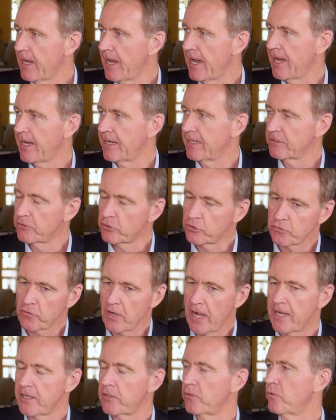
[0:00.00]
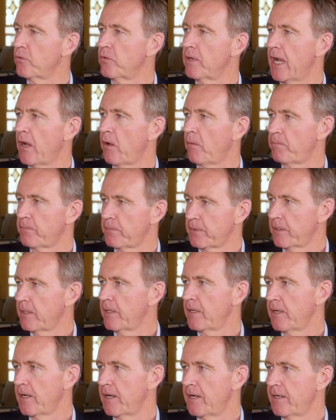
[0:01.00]
and try to help
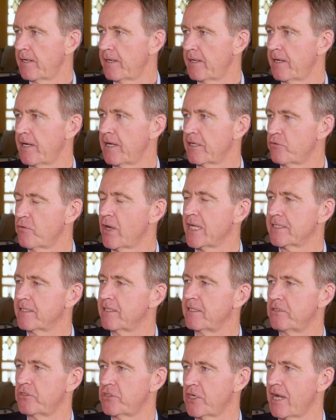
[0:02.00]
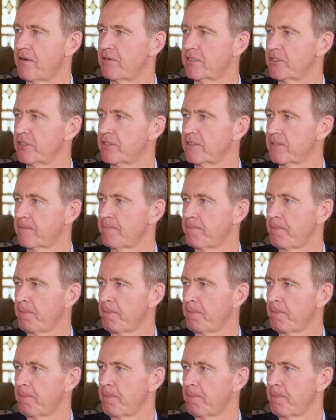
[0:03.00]
address these challenges.